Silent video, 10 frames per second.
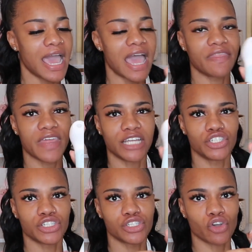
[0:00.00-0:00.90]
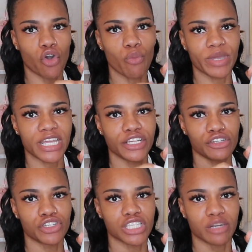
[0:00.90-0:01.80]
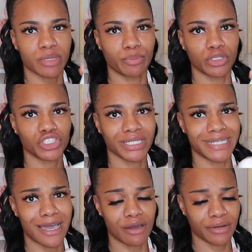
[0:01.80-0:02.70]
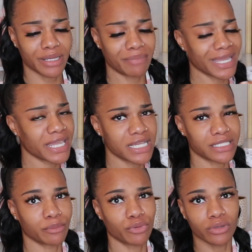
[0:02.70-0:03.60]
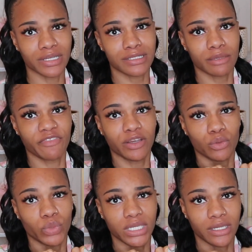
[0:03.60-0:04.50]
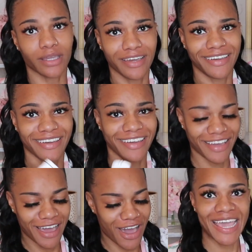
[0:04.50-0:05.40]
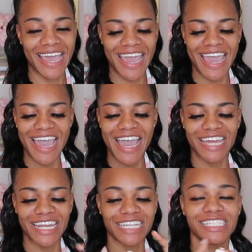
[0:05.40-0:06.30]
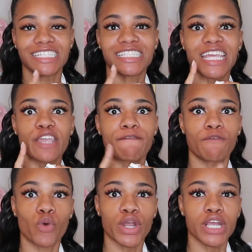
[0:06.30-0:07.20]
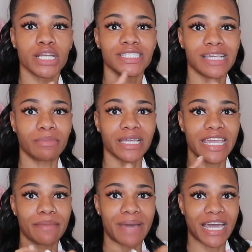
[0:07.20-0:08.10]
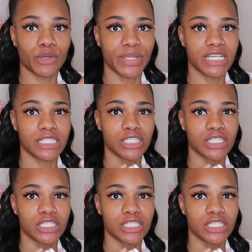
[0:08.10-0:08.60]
And then just to open it, you're just going to be pushing down. In my case, I'll pull because I'm very weak. And it does take 4 AA batteries.